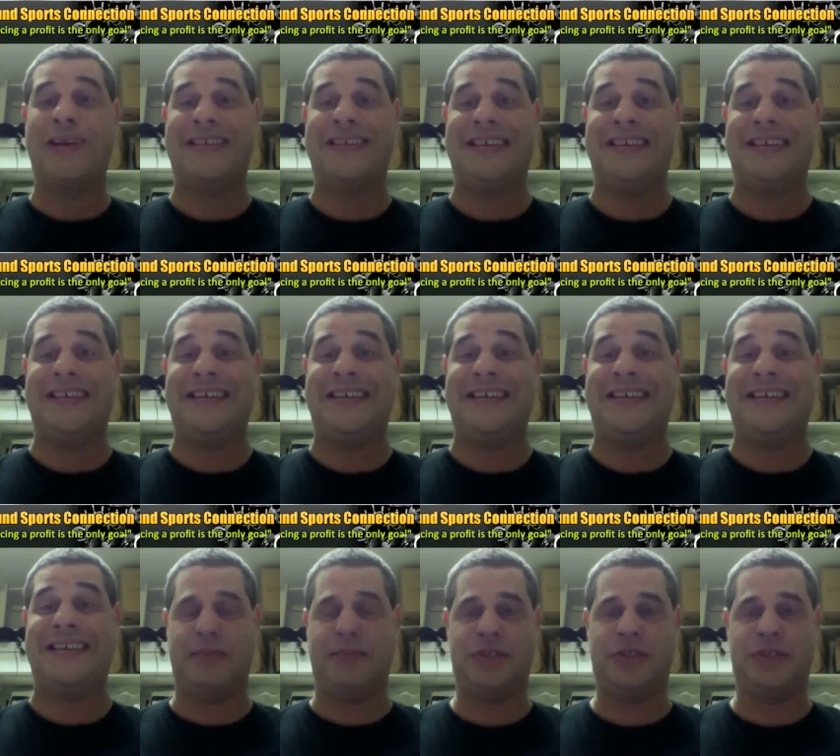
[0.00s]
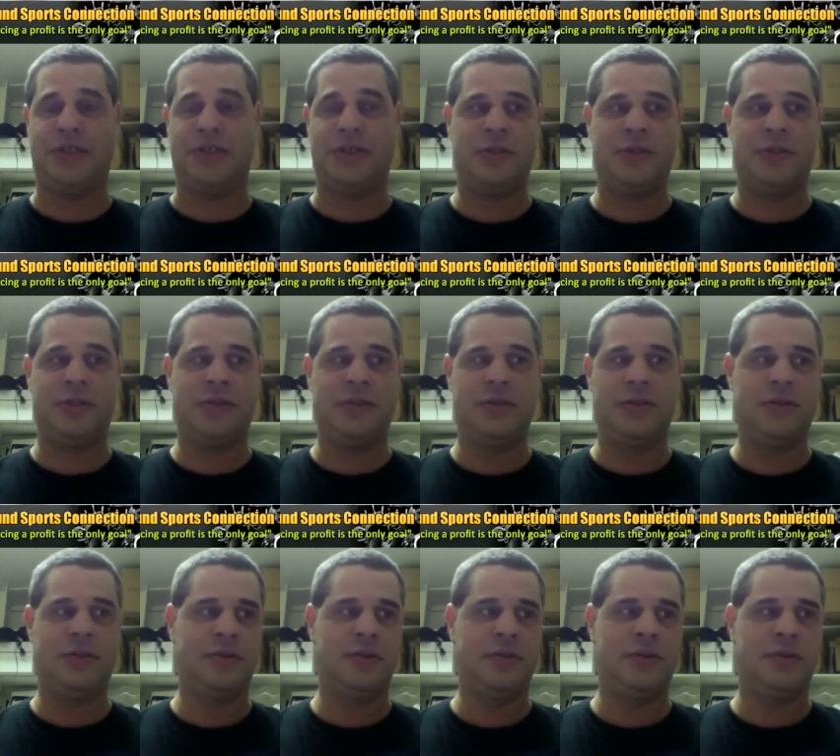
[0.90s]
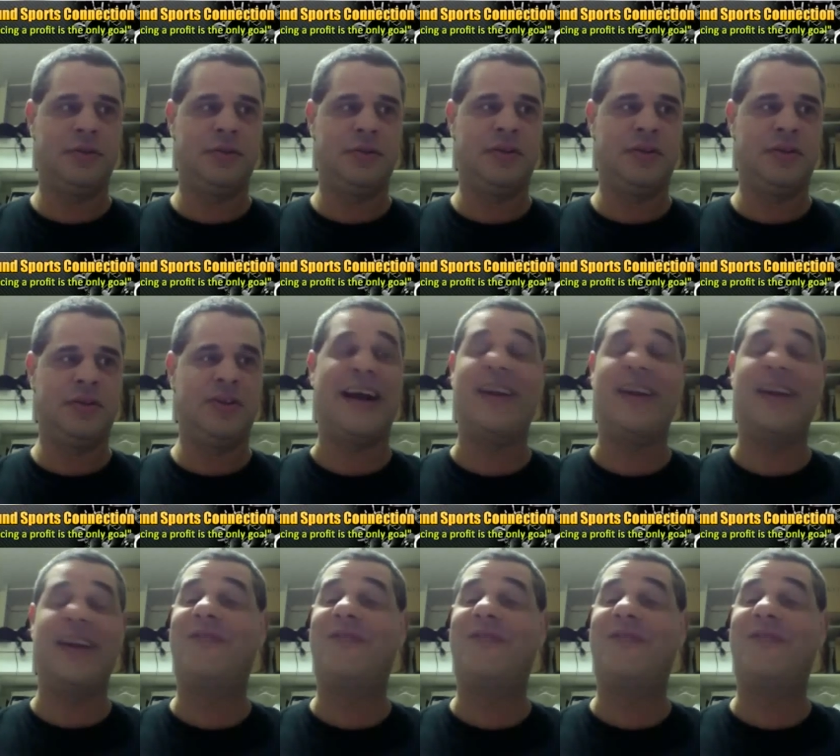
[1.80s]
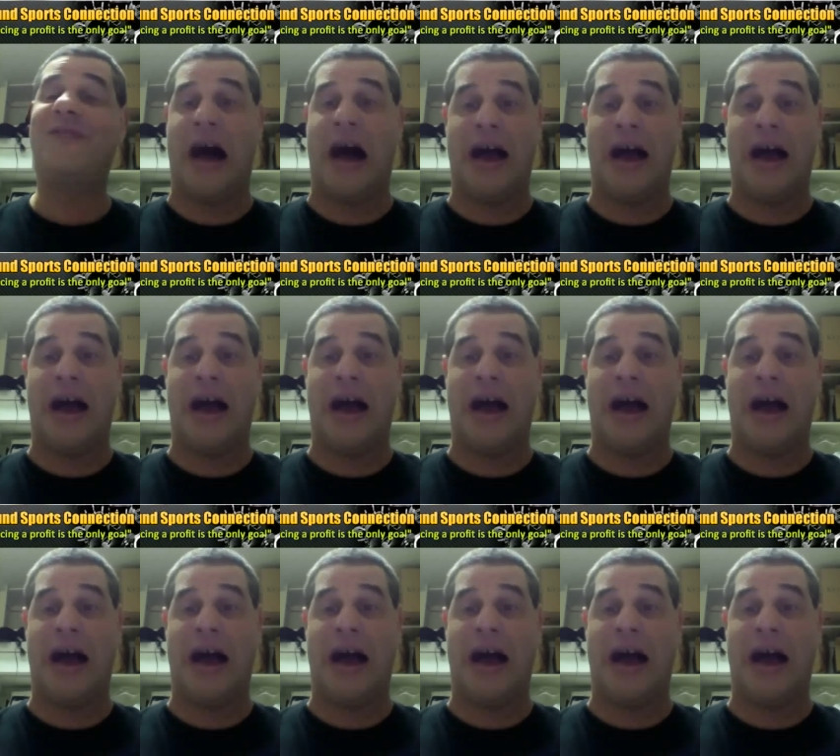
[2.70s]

games, 9 and 5.